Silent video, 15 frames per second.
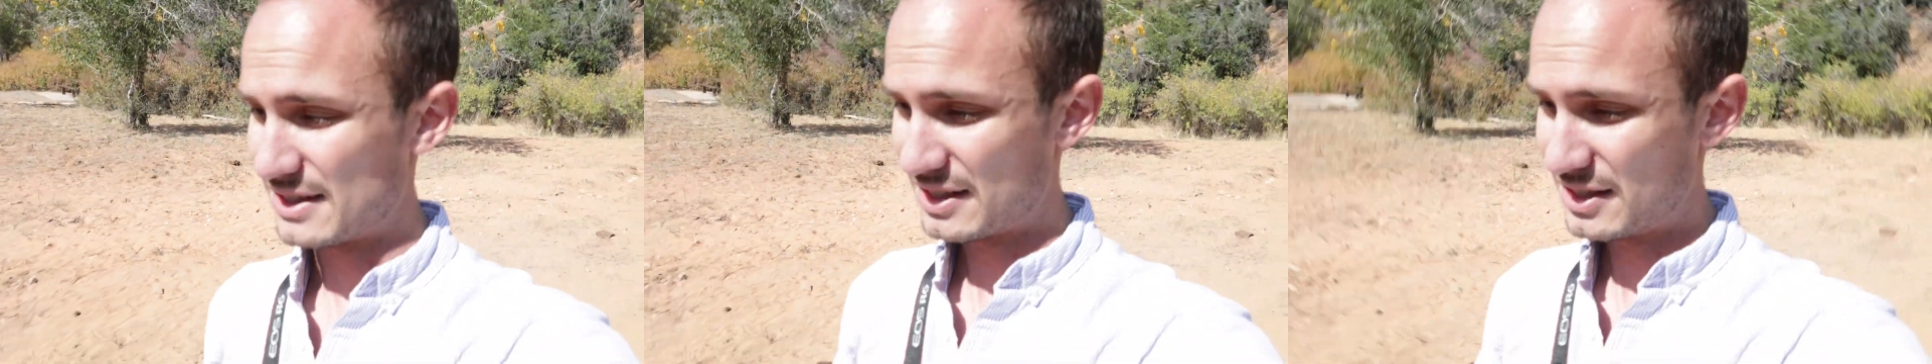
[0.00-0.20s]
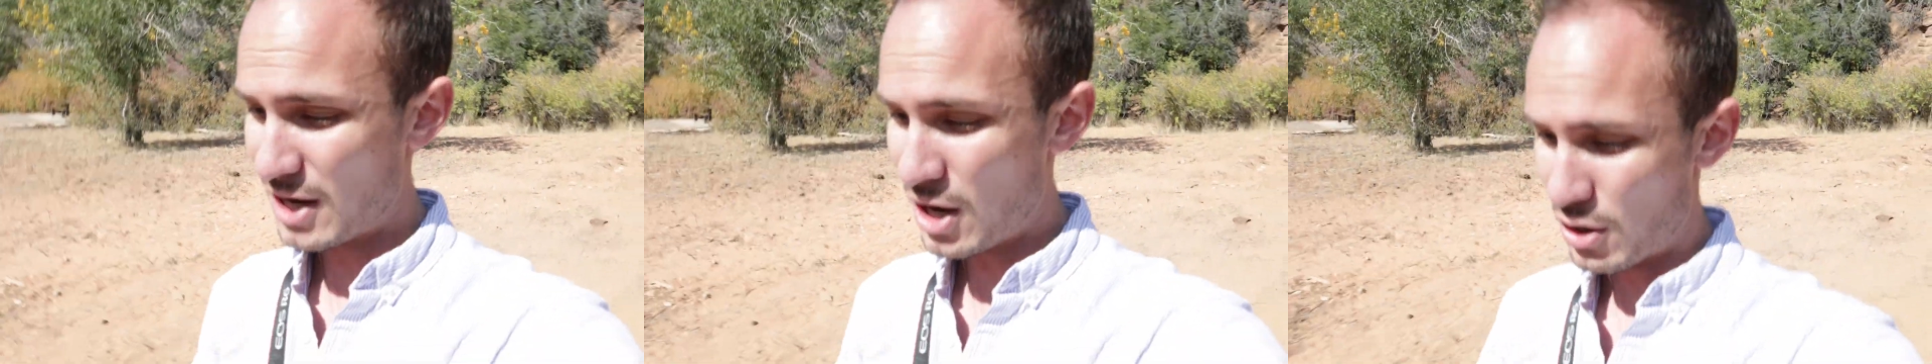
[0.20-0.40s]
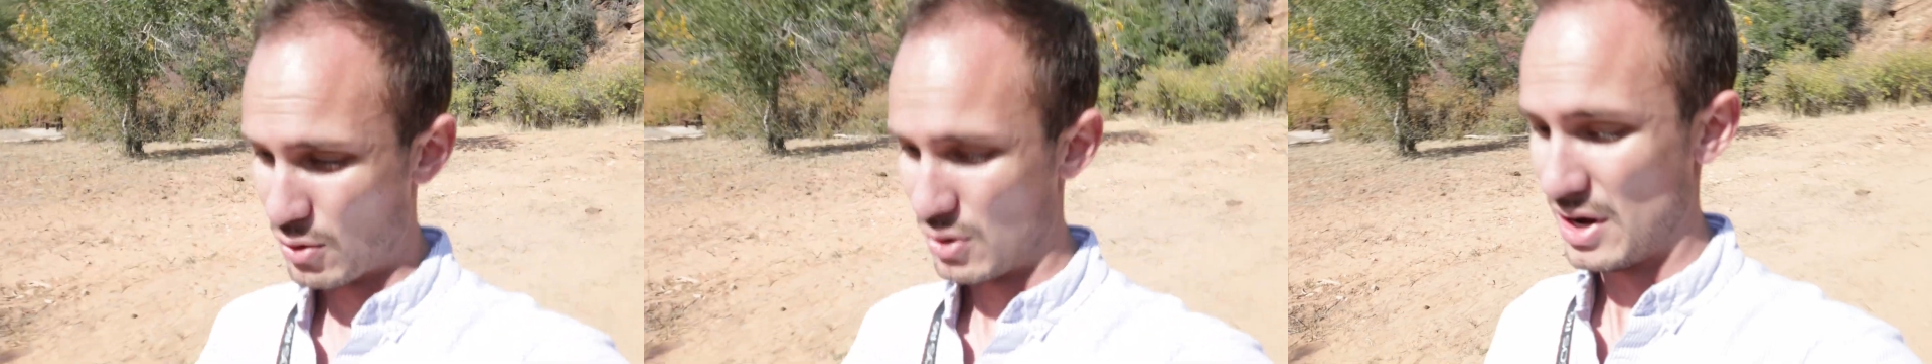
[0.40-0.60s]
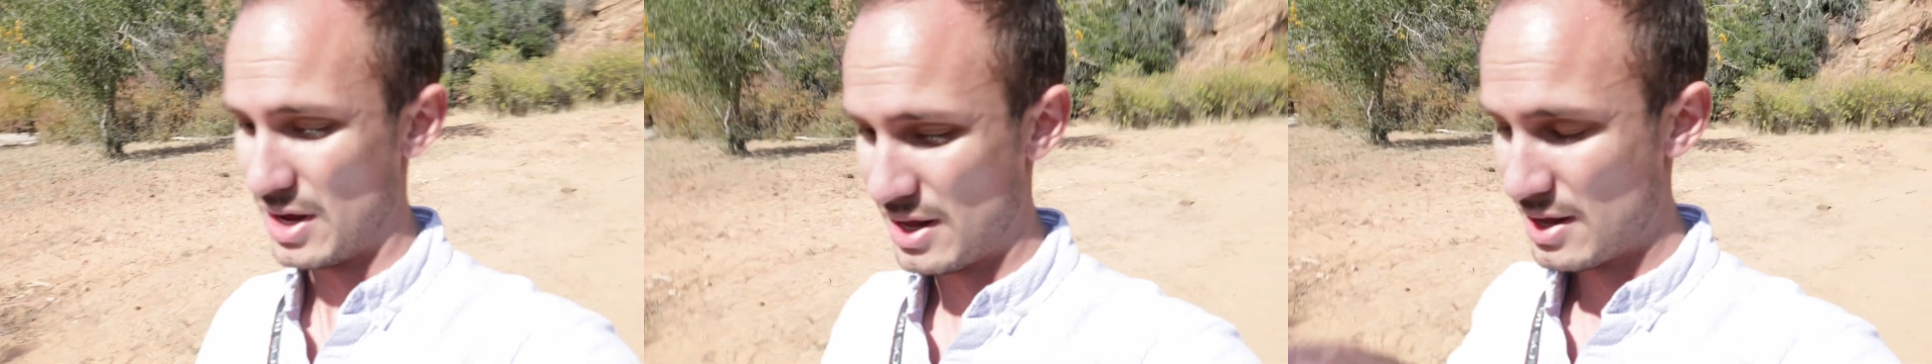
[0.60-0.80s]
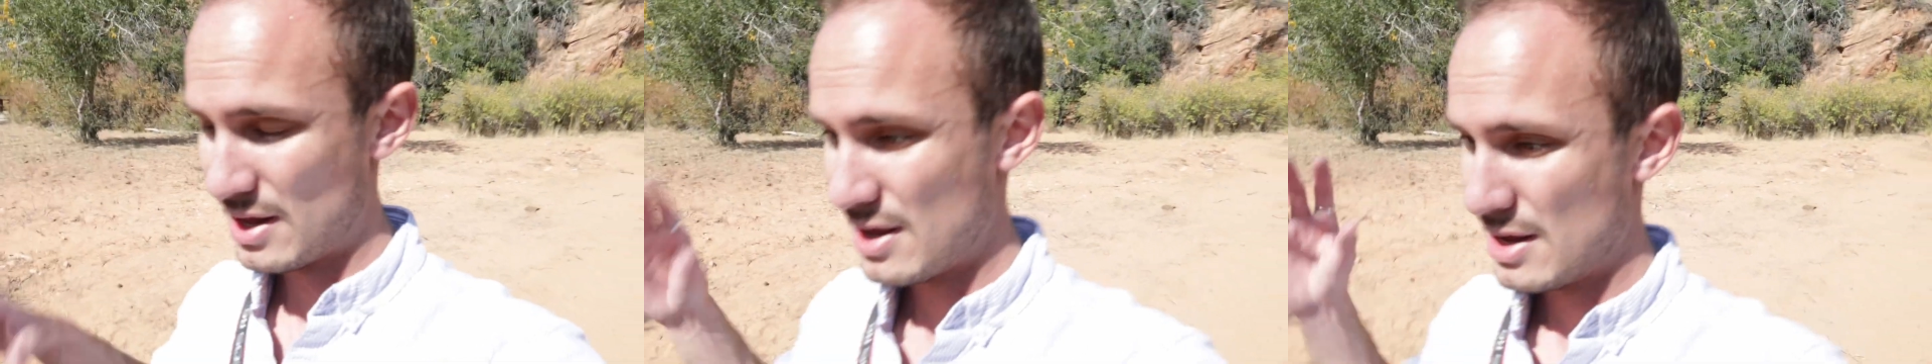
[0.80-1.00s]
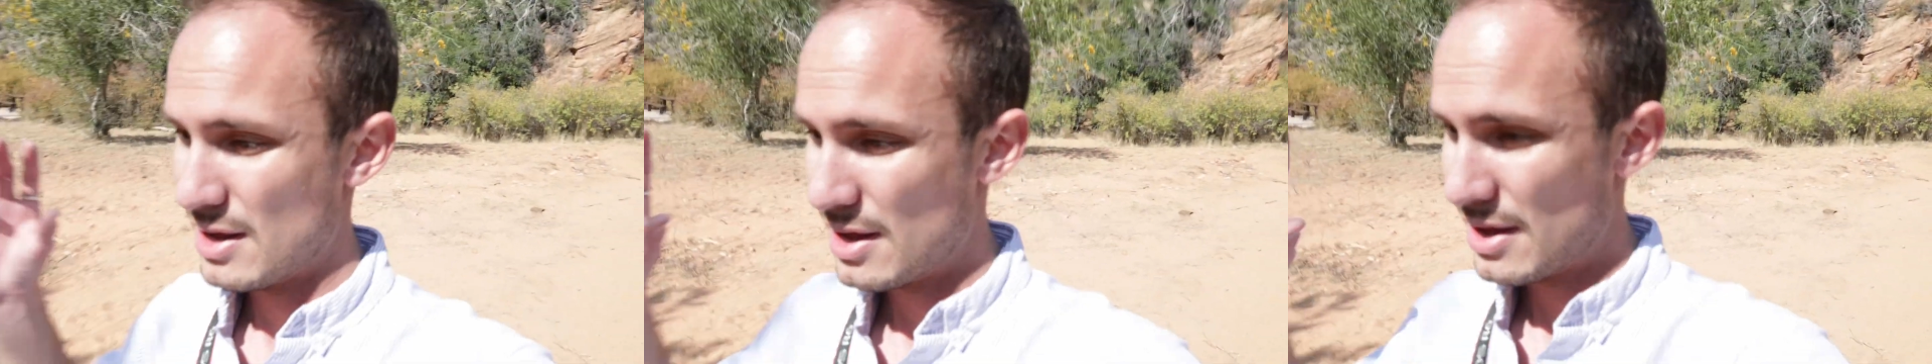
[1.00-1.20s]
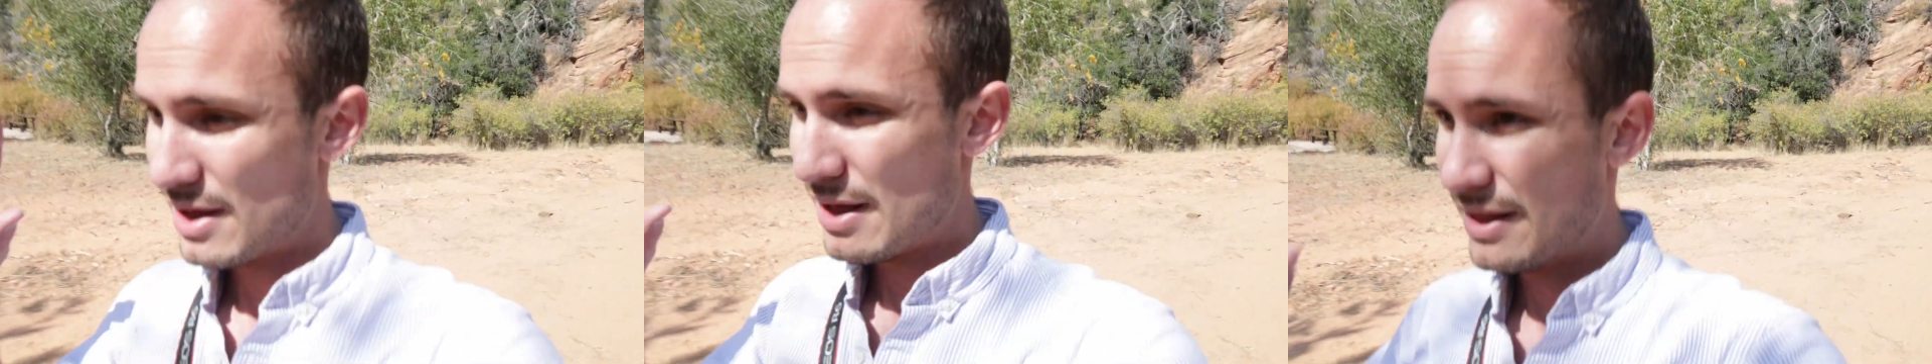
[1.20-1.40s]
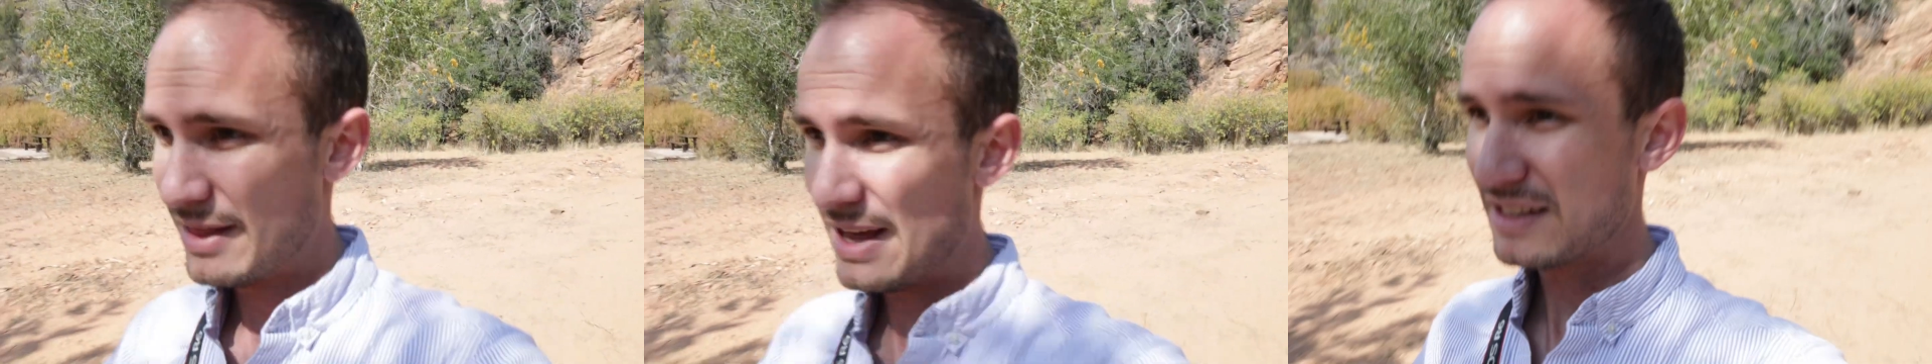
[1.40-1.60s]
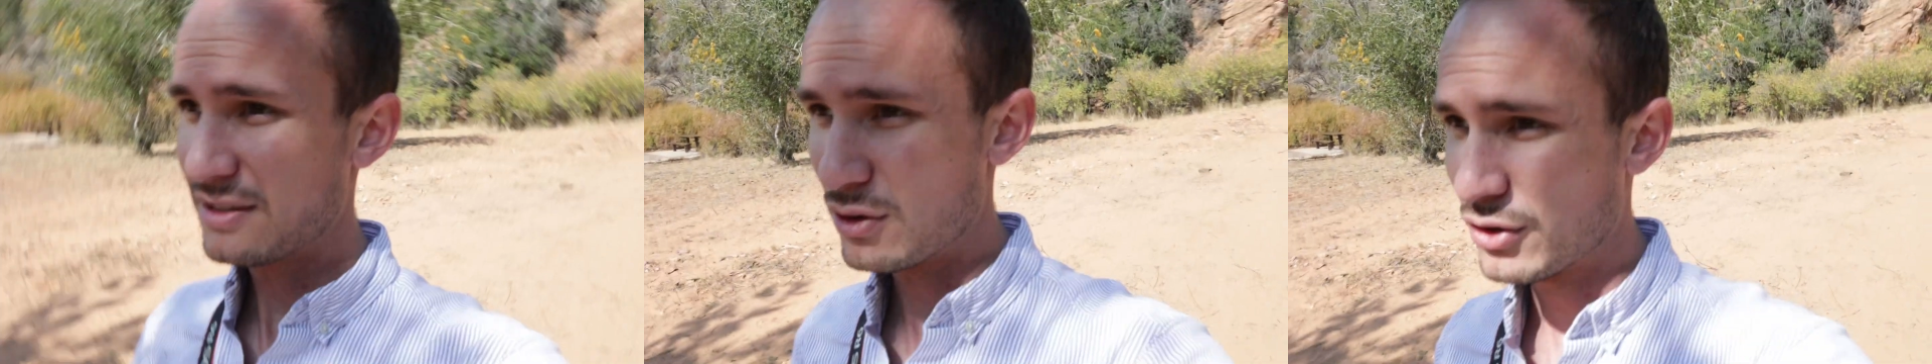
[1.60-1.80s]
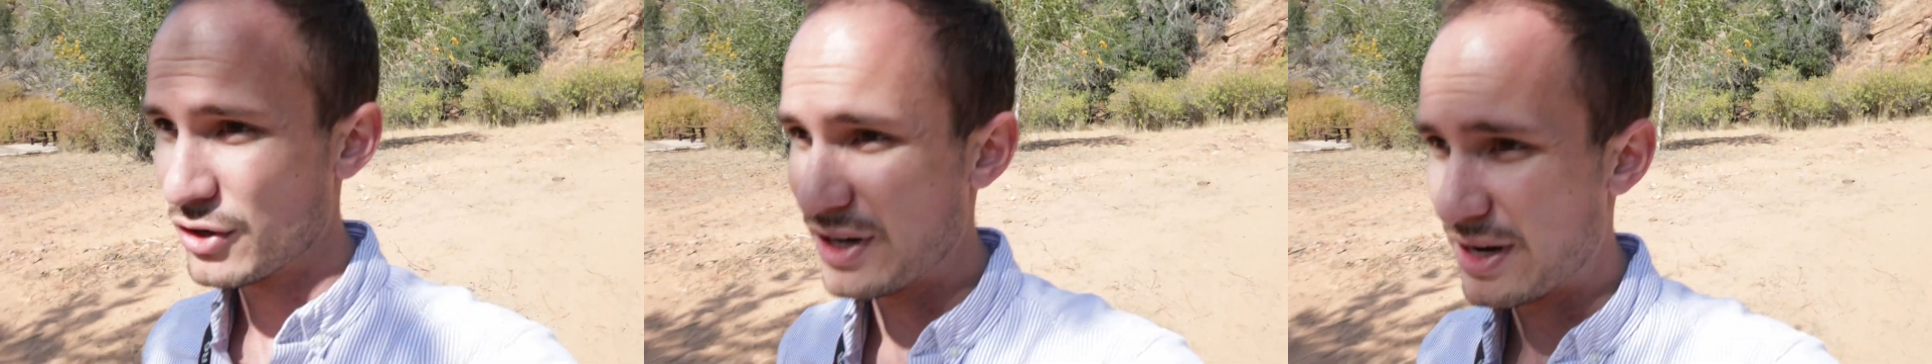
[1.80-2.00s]
So that's
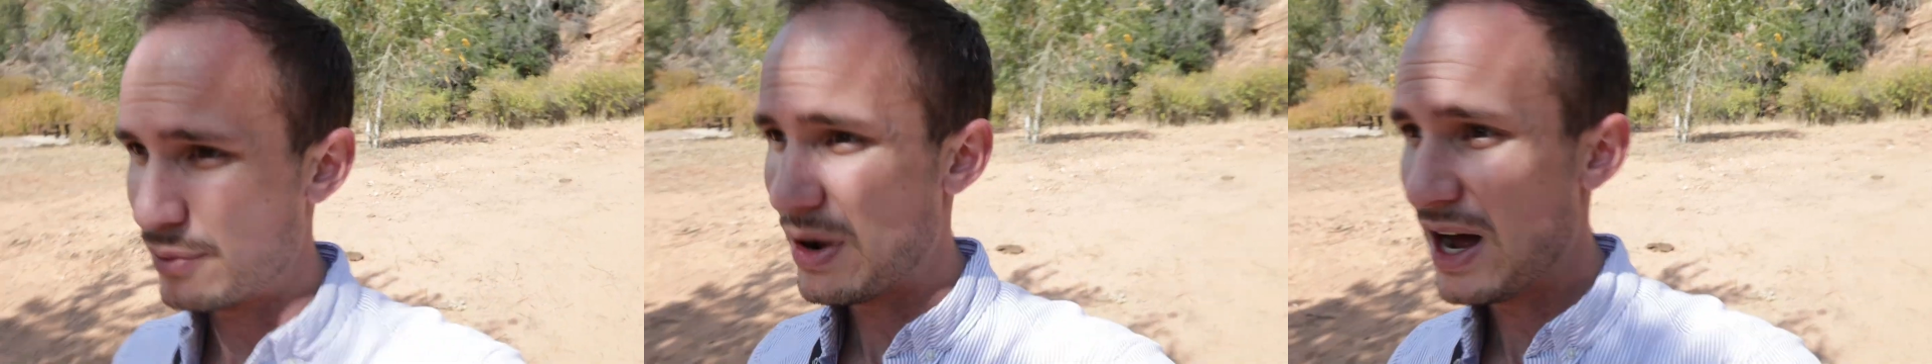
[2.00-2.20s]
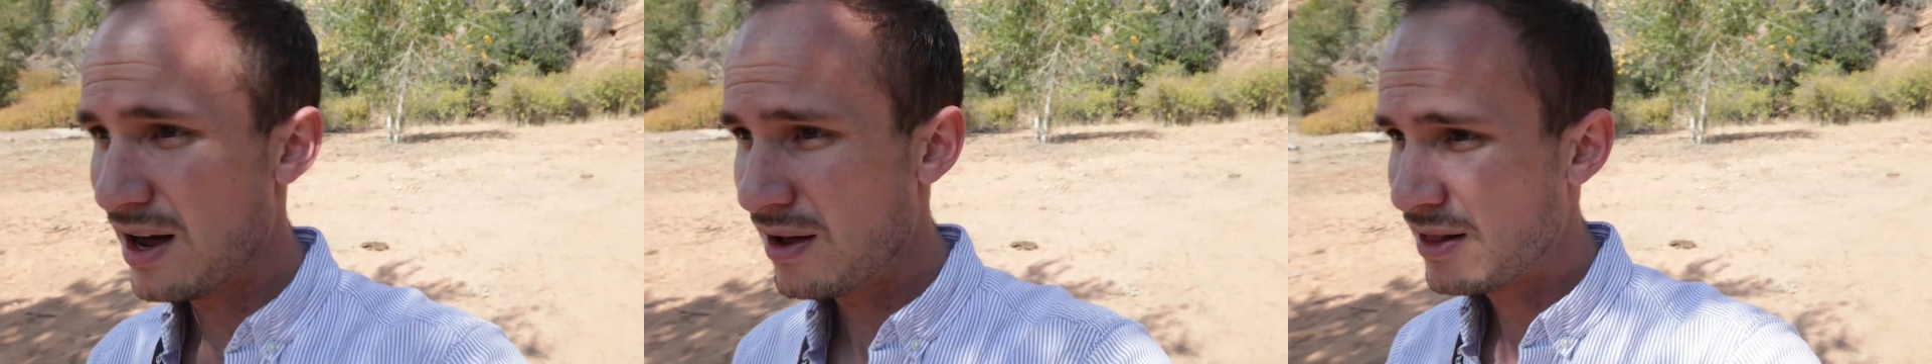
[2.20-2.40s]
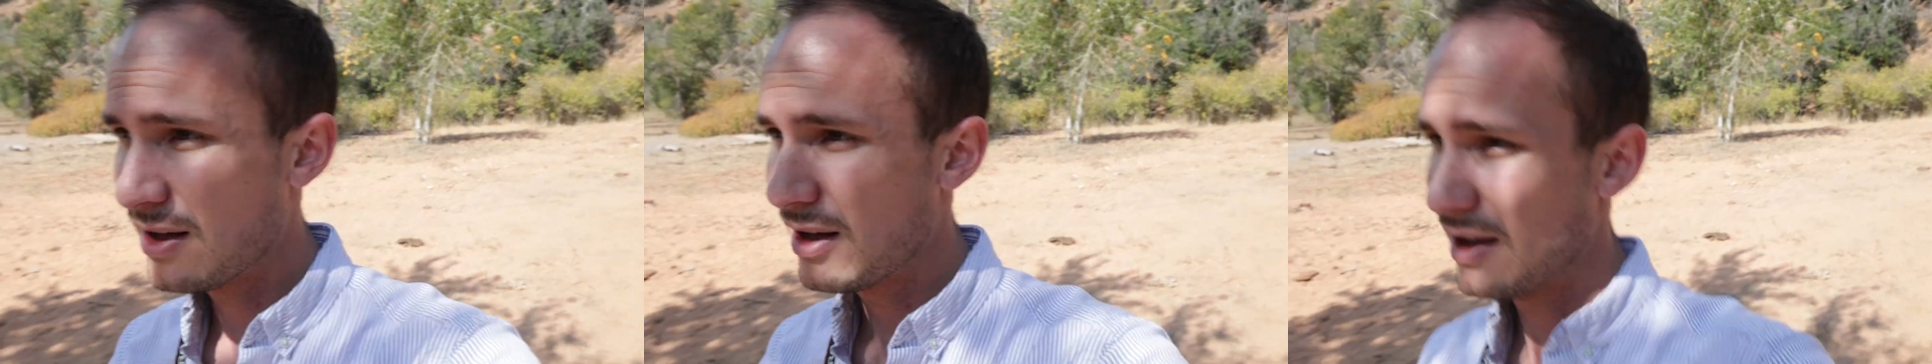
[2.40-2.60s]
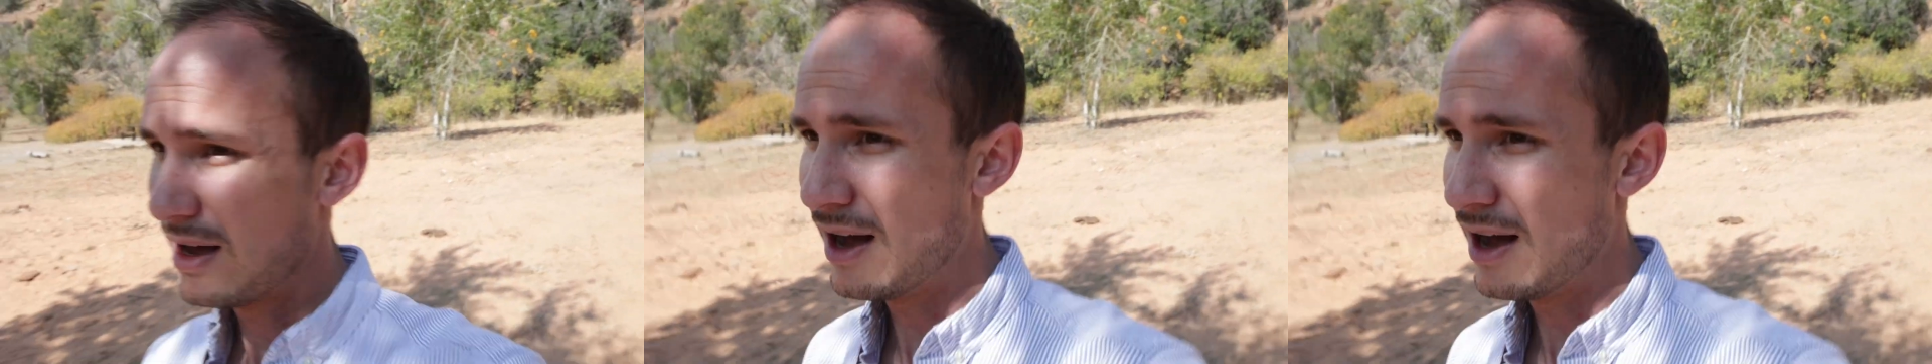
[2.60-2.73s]
all good and well.